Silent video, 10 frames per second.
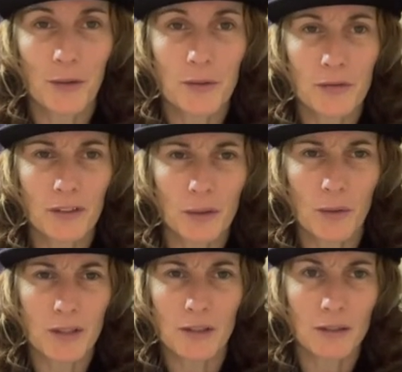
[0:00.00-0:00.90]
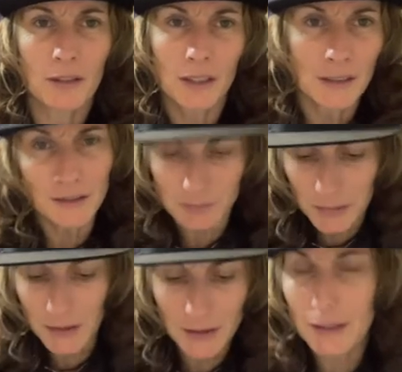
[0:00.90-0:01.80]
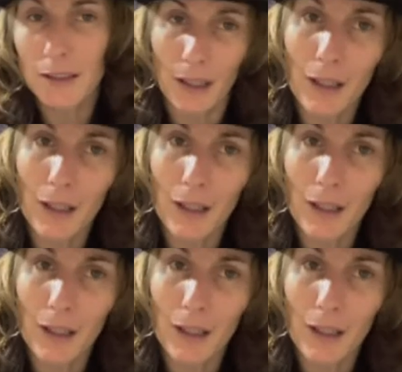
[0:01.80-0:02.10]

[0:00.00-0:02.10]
which really wants to go, be-da.